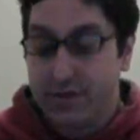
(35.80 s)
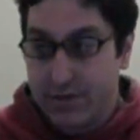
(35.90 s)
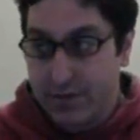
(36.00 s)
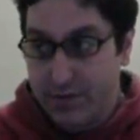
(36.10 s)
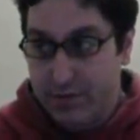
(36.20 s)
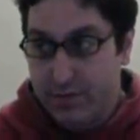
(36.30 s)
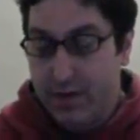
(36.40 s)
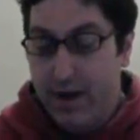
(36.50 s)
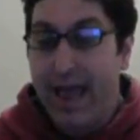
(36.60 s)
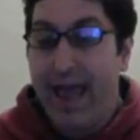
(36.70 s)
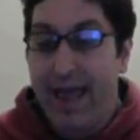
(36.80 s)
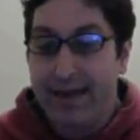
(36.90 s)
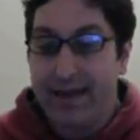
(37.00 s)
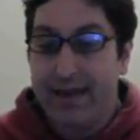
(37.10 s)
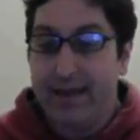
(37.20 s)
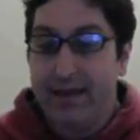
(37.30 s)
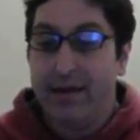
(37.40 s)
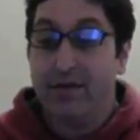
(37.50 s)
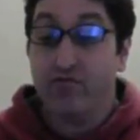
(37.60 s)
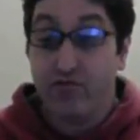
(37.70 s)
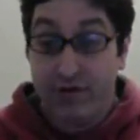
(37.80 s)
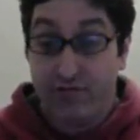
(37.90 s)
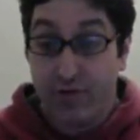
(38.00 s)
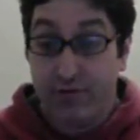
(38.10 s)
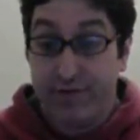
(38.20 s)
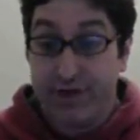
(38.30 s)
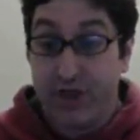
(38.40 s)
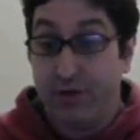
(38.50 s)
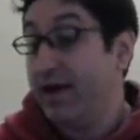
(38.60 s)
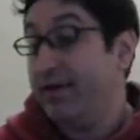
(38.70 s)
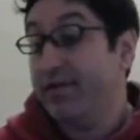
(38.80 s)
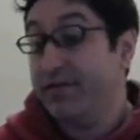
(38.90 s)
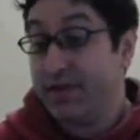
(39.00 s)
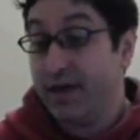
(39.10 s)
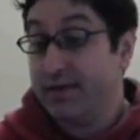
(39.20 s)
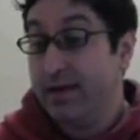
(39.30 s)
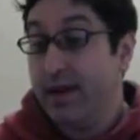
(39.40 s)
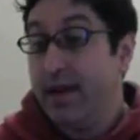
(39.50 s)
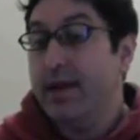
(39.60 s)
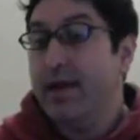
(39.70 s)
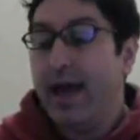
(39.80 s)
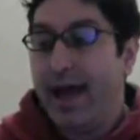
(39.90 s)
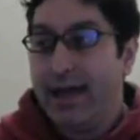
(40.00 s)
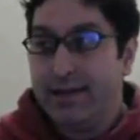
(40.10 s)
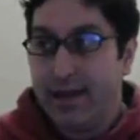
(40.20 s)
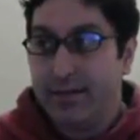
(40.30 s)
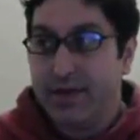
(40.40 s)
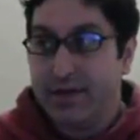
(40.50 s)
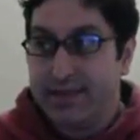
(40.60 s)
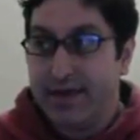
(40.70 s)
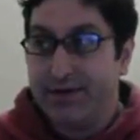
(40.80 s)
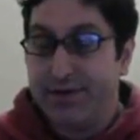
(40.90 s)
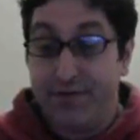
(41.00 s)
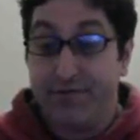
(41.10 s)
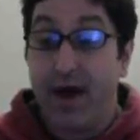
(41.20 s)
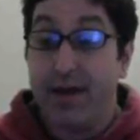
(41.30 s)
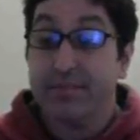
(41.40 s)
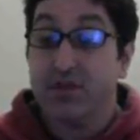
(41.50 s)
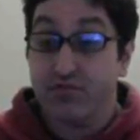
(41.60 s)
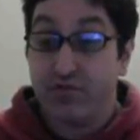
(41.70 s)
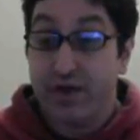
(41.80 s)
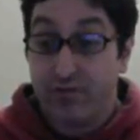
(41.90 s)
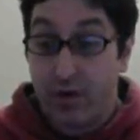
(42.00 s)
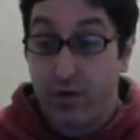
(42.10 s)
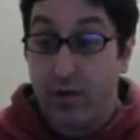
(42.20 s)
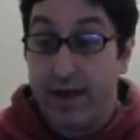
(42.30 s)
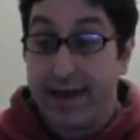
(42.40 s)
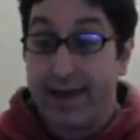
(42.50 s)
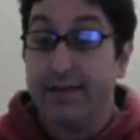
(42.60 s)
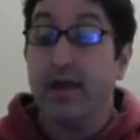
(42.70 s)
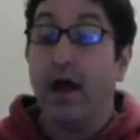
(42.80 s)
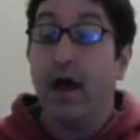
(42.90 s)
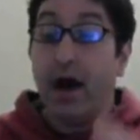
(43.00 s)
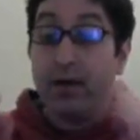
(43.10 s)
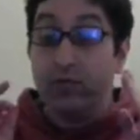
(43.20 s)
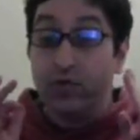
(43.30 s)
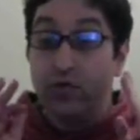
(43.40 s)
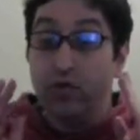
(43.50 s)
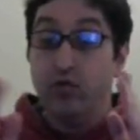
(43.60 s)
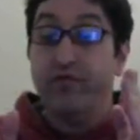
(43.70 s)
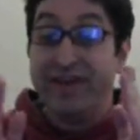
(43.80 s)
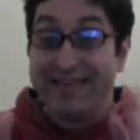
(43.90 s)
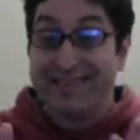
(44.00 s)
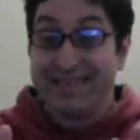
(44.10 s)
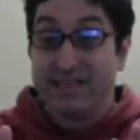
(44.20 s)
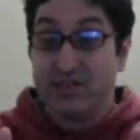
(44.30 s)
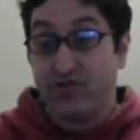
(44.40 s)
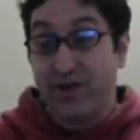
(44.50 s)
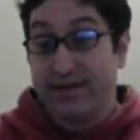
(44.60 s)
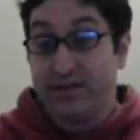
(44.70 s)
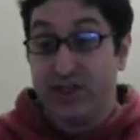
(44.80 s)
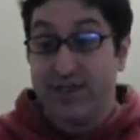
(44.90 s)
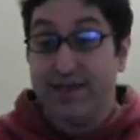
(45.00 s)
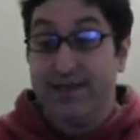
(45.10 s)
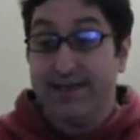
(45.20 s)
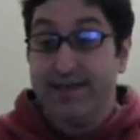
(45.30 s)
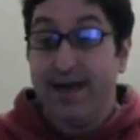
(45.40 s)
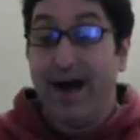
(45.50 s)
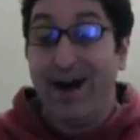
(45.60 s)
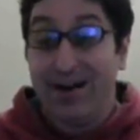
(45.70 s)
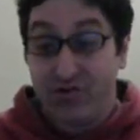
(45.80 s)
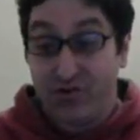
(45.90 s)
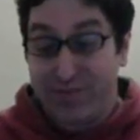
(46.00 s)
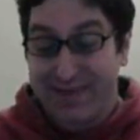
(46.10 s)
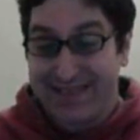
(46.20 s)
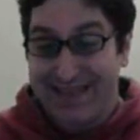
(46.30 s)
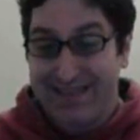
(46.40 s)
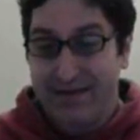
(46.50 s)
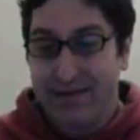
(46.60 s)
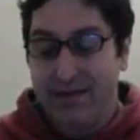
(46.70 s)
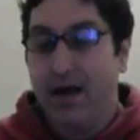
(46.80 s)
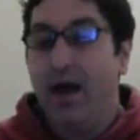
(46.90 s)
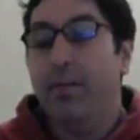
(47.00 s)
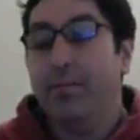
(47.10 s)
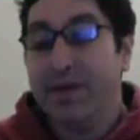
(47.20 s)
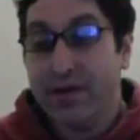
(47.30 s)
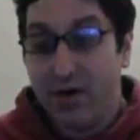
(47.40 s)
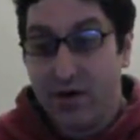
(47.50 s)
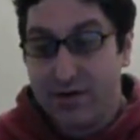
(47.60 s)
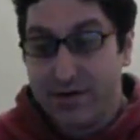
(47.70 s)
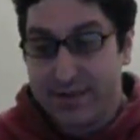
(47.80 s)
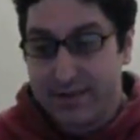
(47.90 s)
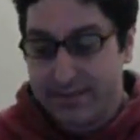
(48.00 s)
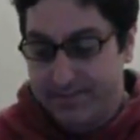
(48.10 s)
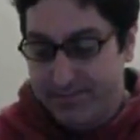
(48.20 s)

to any re-roll video I've ever done. And I'm going to tell you, if I'm to re-roll again, I would do this strategy 100%, because